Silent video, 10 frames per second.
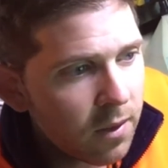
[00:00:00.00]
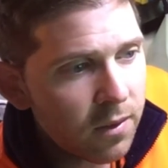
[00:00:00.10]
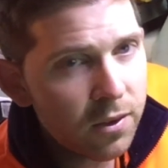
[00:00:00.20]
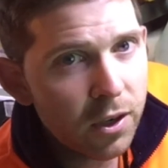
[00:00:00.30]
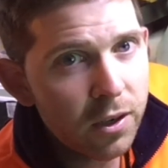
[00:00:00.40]

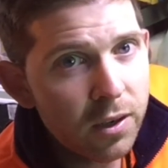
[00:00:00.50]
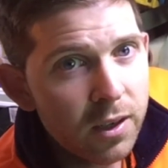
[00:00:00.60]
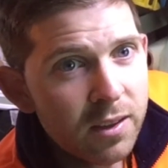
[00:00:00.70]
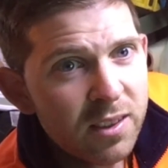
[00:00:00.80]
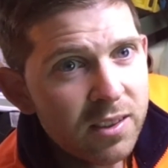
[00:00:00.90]
So
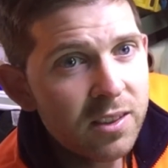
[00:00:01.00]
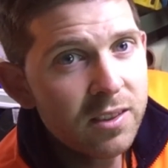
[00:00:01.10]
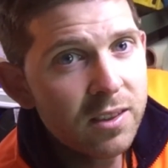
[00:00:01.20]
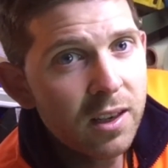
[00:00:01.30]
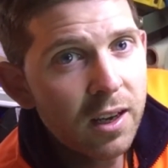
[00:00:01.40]
this
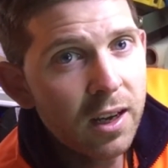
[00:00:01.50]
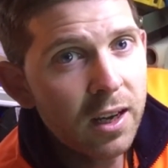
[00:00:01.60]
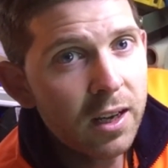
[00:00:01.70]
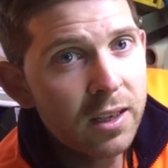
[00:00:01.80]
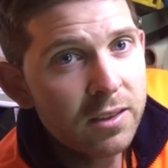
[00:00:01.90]
is
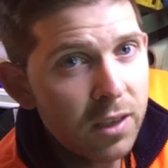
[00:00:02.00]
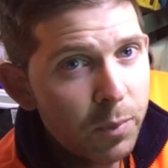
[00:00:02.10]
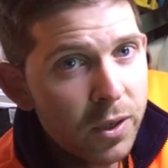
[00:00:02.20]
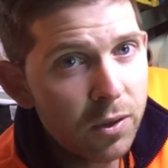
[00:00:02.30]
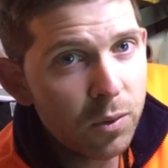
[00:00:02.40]
uh,
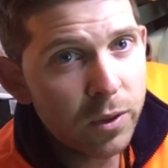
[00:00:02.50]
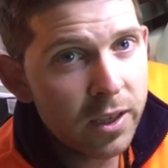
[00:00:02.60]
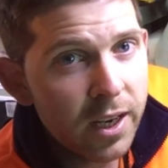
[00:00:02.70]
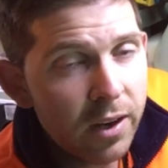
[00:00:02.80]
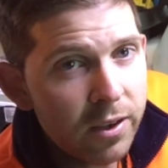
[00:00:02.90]
typical
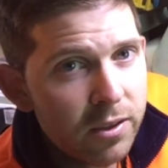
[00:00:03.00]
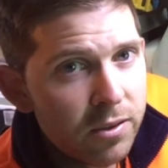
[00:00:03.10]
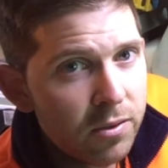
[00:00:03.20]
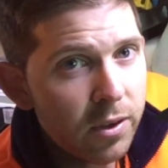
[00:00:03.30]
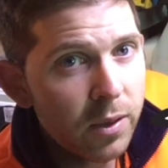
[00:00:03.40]
within our
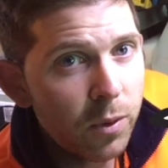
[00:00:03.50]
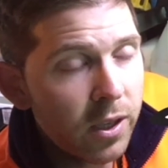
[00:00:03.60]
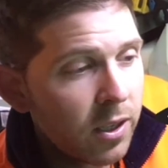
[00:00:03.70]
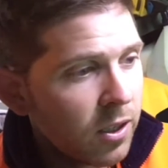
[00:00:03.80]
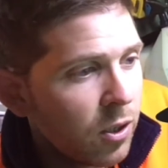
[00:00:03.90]
industry
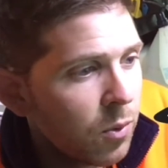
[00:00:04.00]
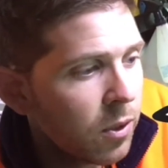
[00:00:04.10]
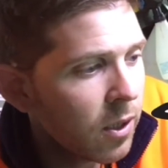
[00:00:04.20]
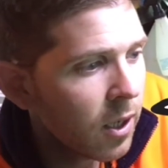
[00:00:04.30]
where you would